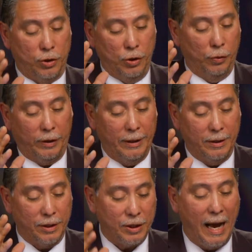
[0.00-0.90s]
you can
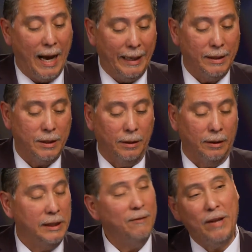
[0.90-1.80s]
decide to
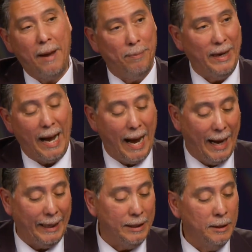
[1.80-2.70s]
leave that
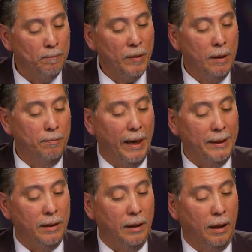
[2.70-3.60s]
behind,
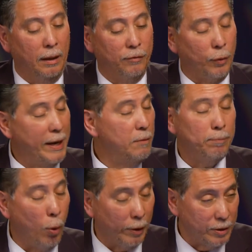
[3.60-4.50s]
but of great
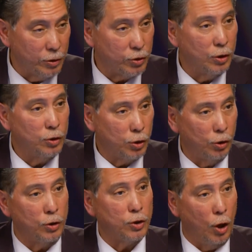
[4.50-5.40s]
importance,
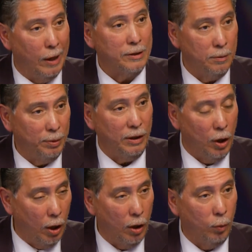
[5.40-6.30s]
church ought to be
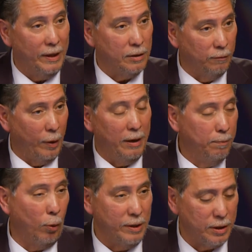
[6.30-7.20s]
always of great
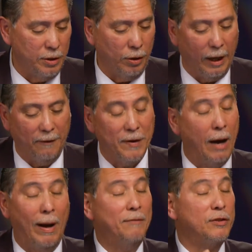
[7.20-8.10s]
importance in your life. Now, I've